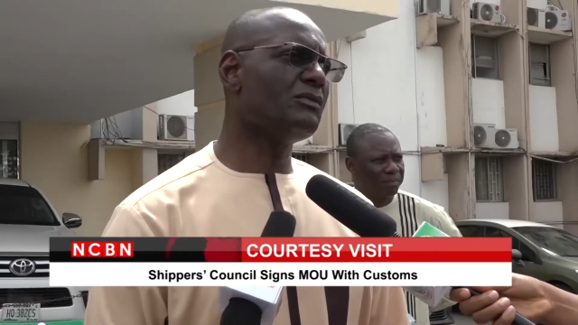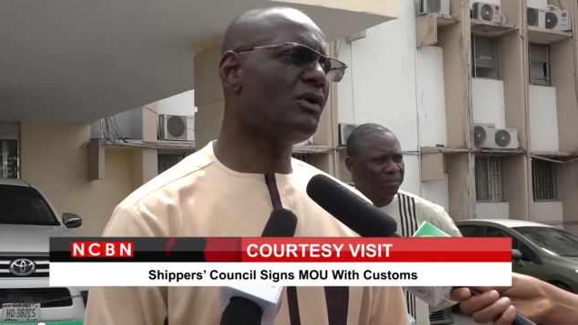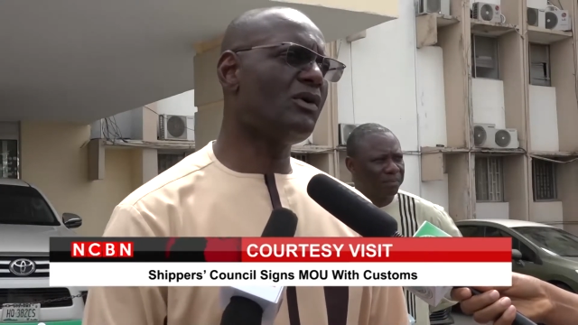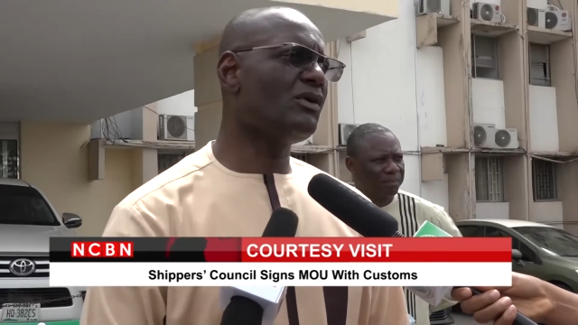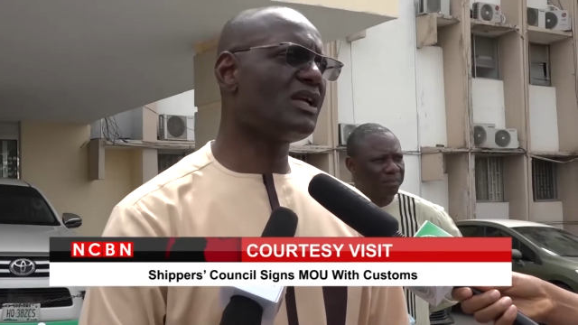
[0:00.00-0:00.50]

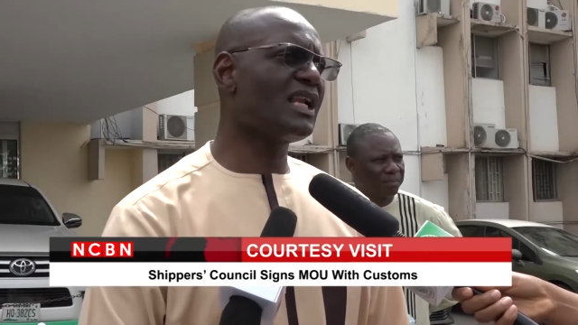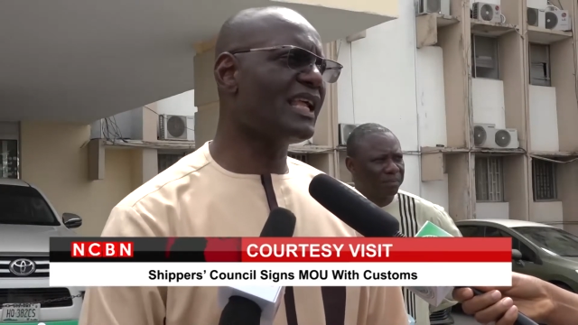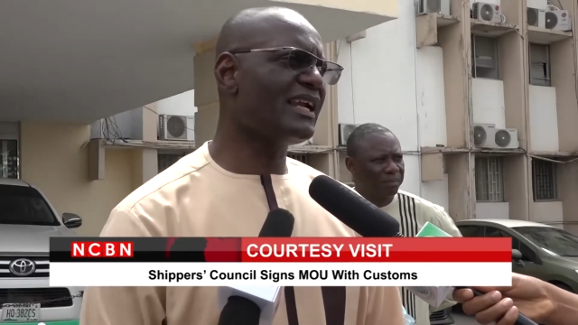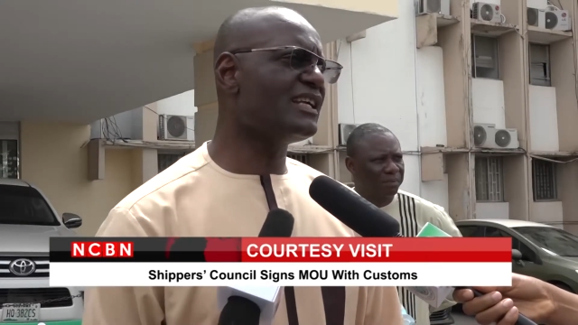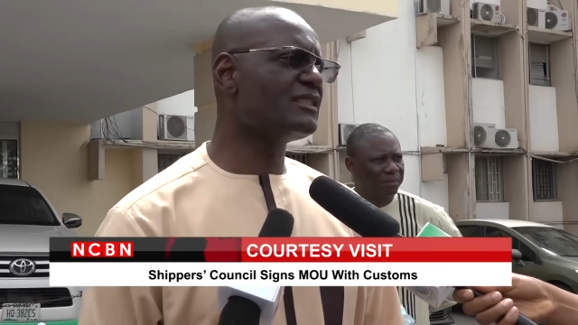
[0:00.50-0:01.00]
Speaker 1: all
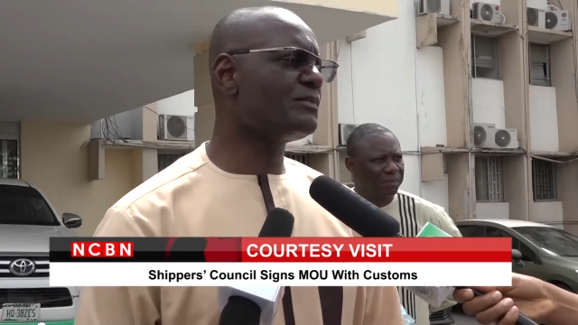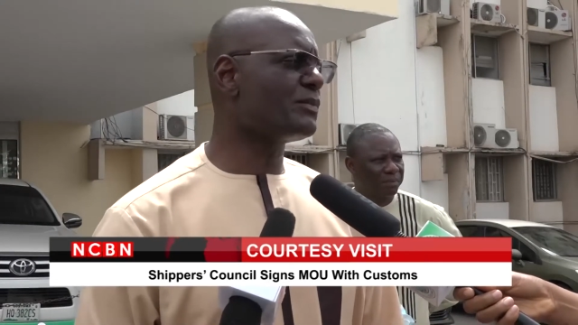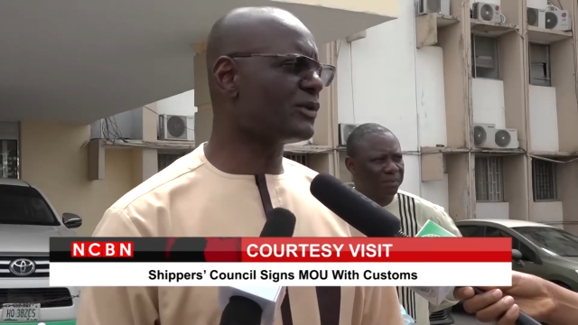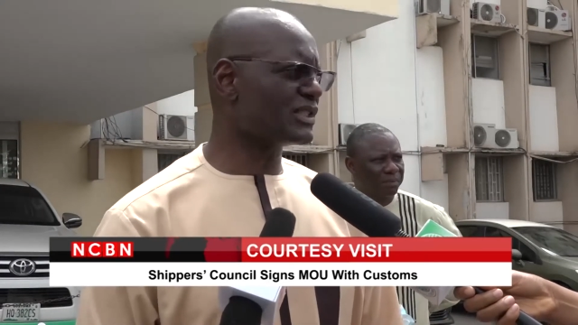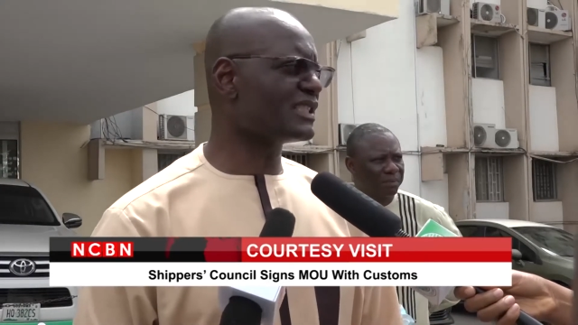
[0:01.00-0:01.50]
clearance
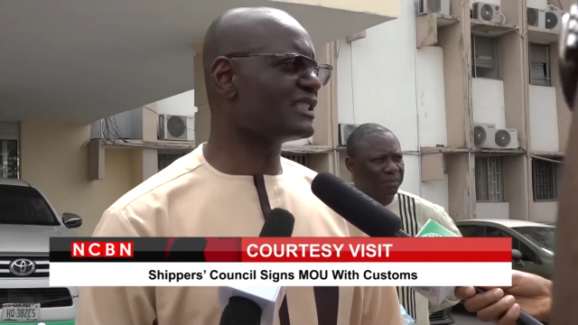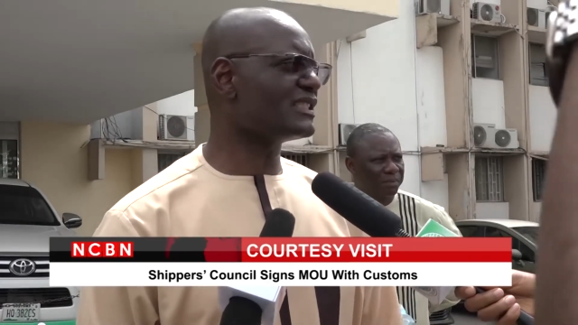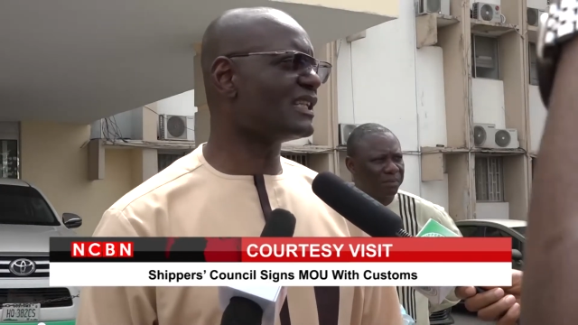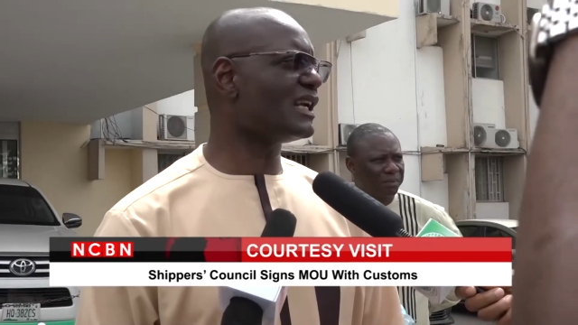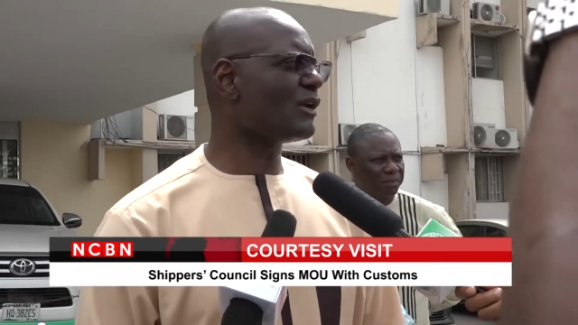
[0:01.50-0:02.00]

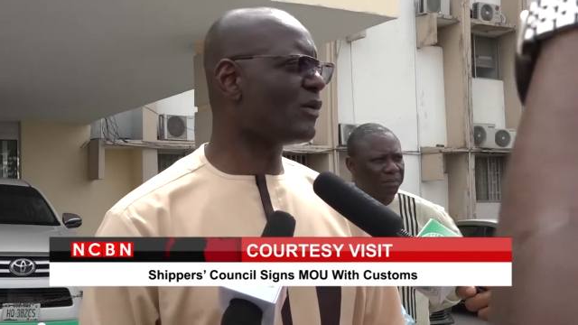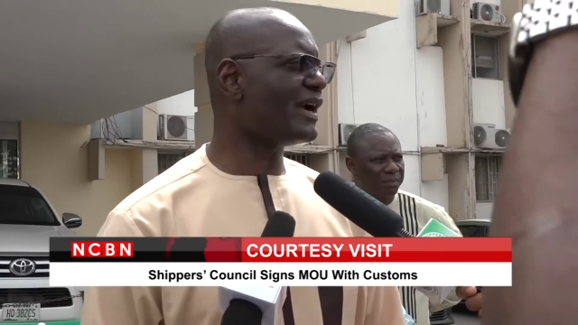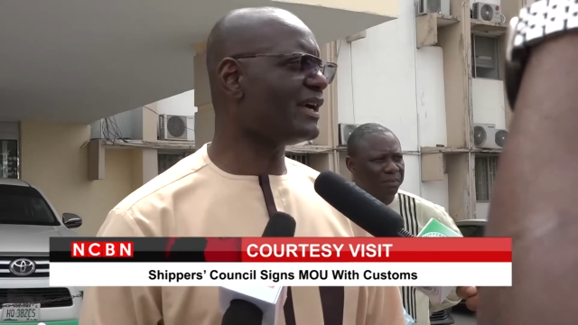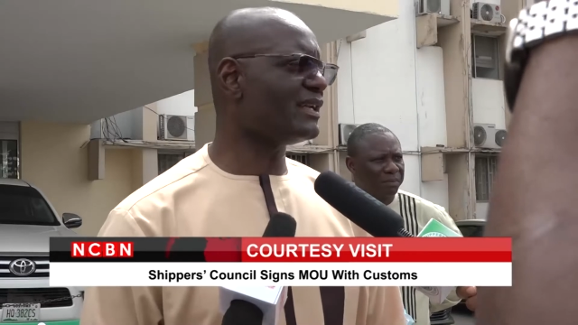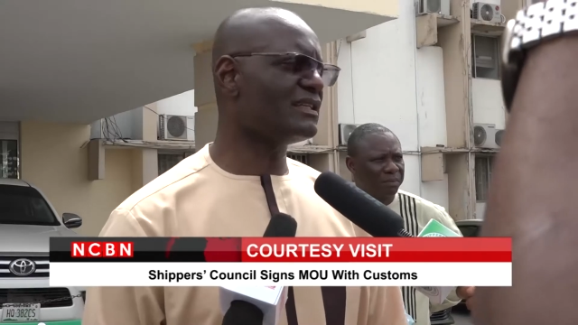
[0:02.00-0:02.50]
processes that are
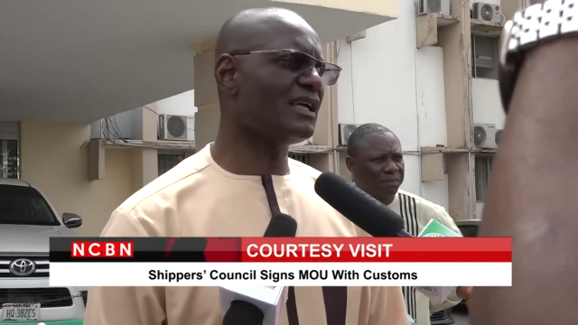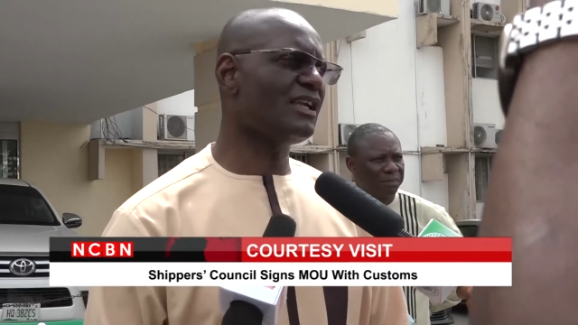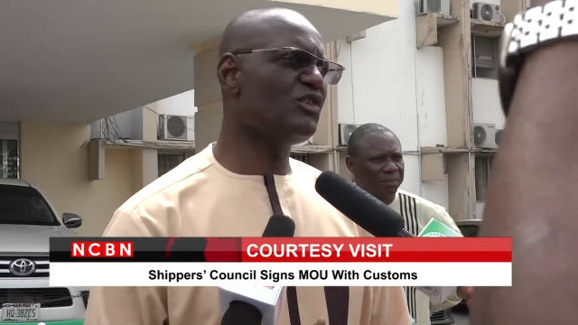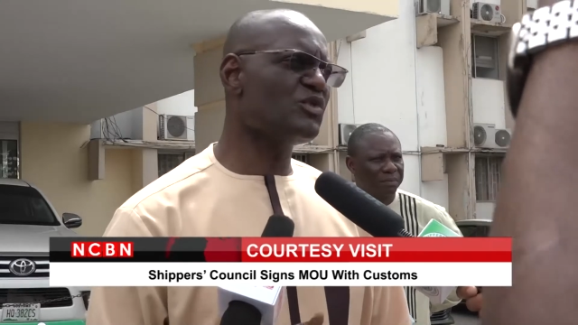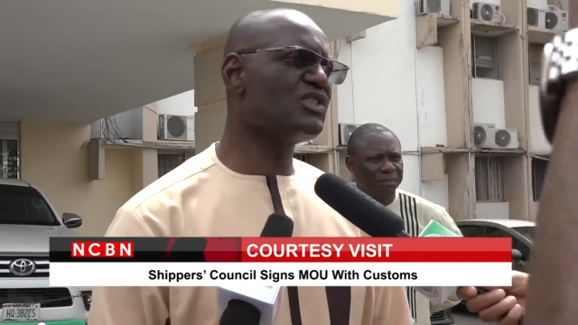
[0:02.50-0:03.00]
required are
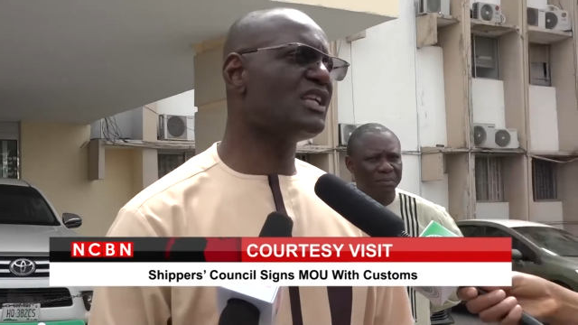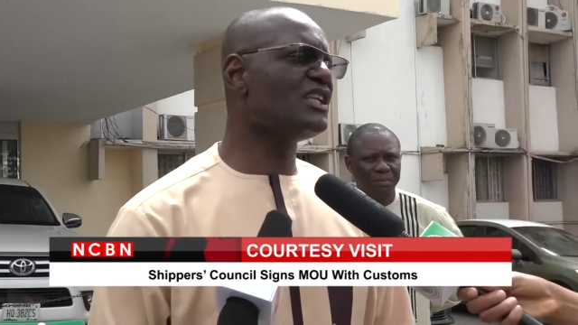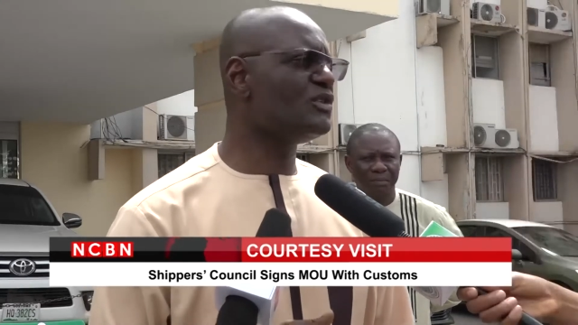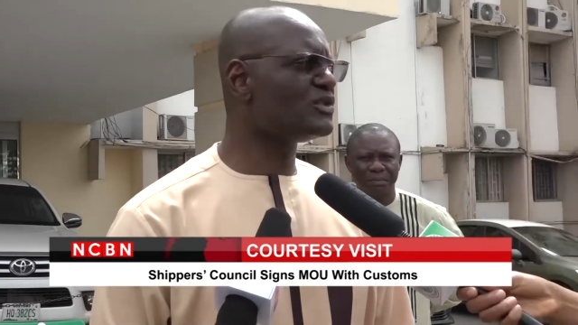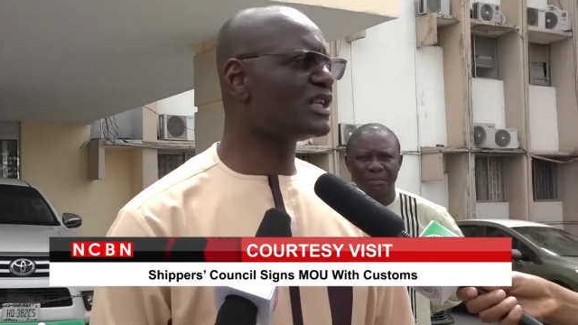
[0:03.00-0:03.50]
usually,
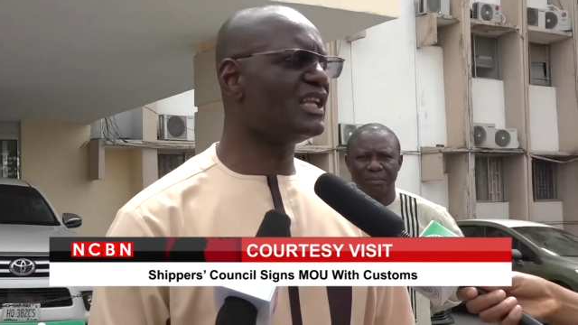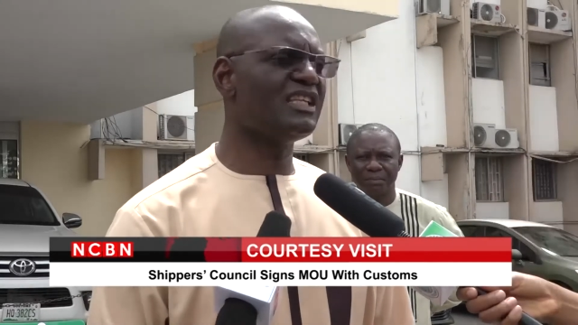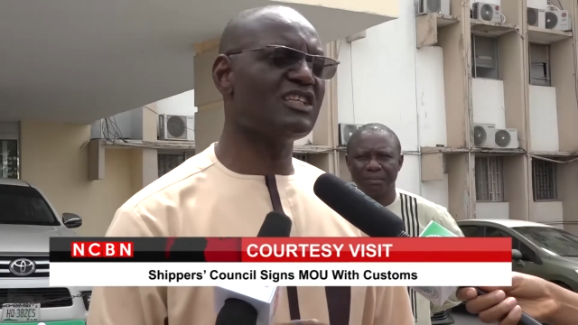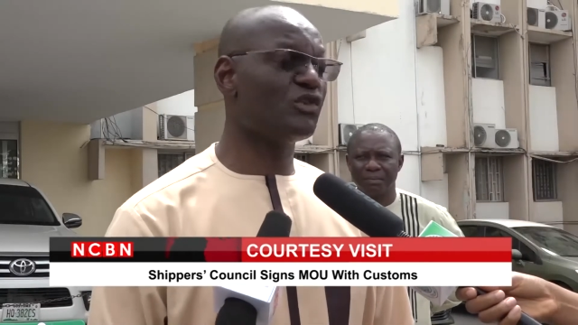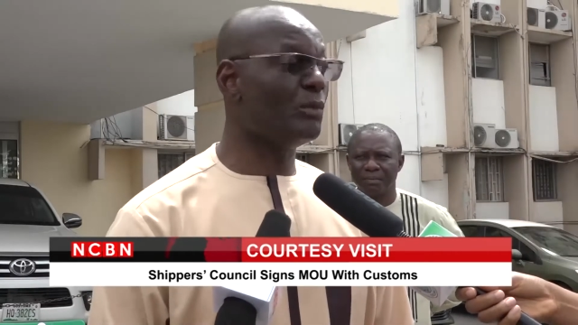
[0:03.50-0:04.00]
usually
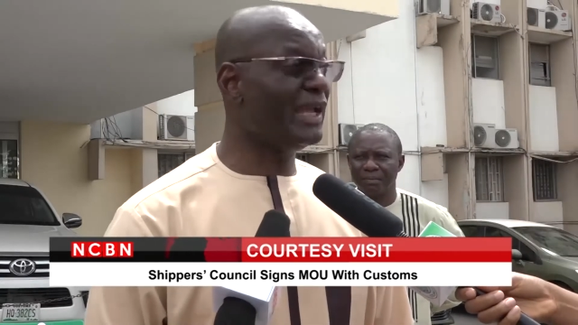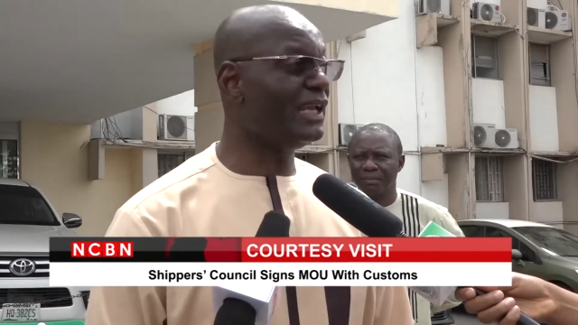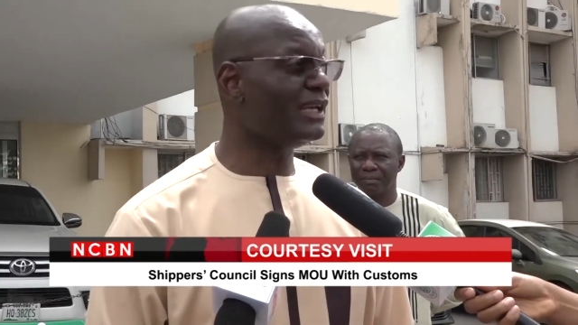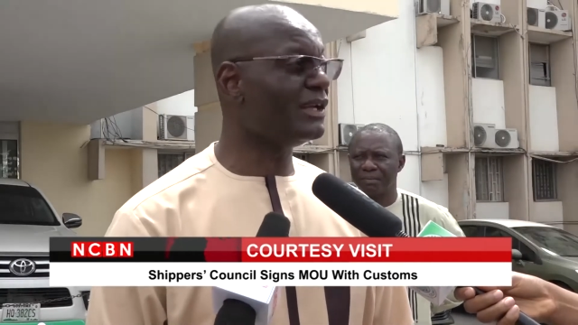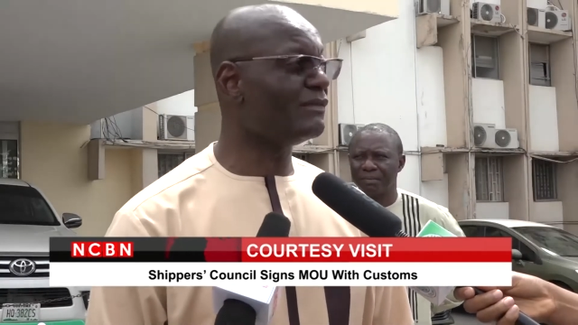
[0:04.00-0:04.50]
in the
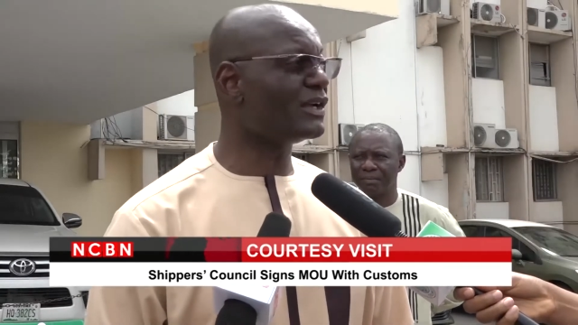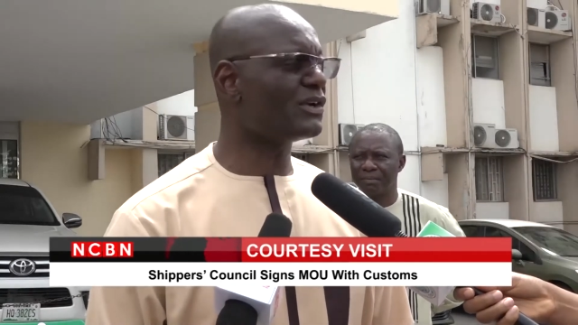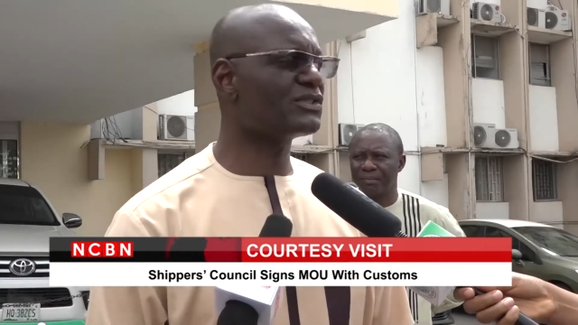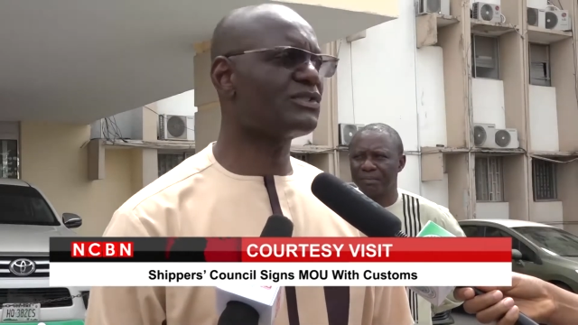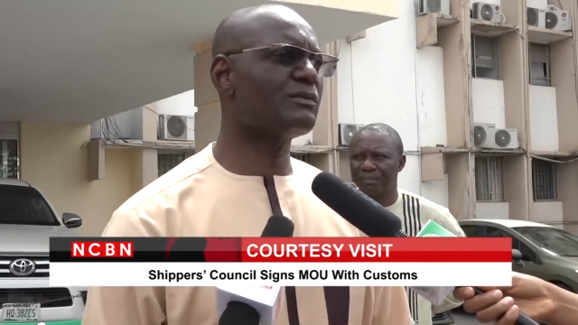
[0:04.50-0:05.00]
domain of the
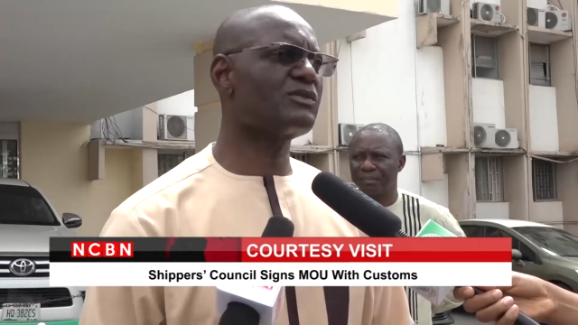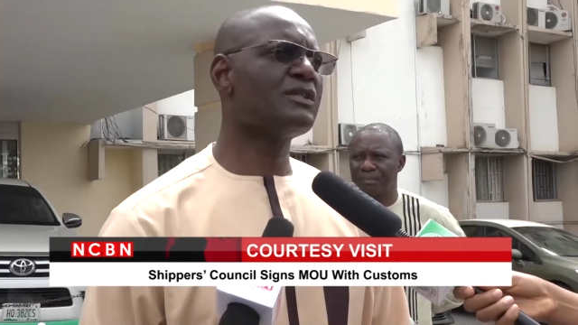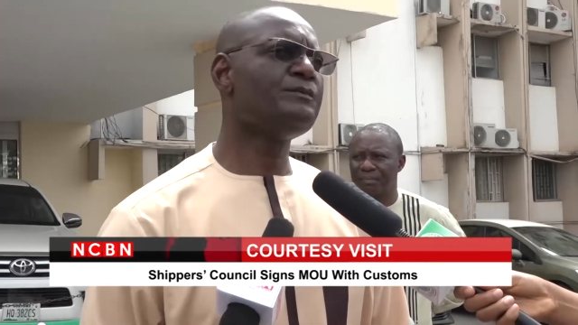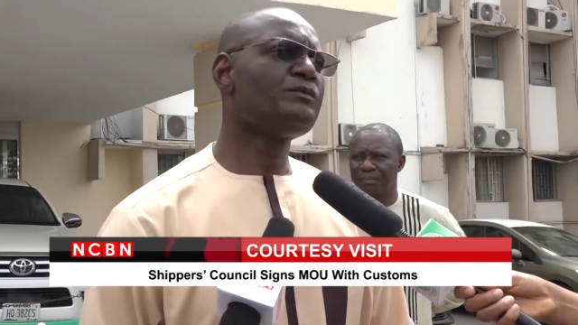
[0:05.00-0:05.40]
customs.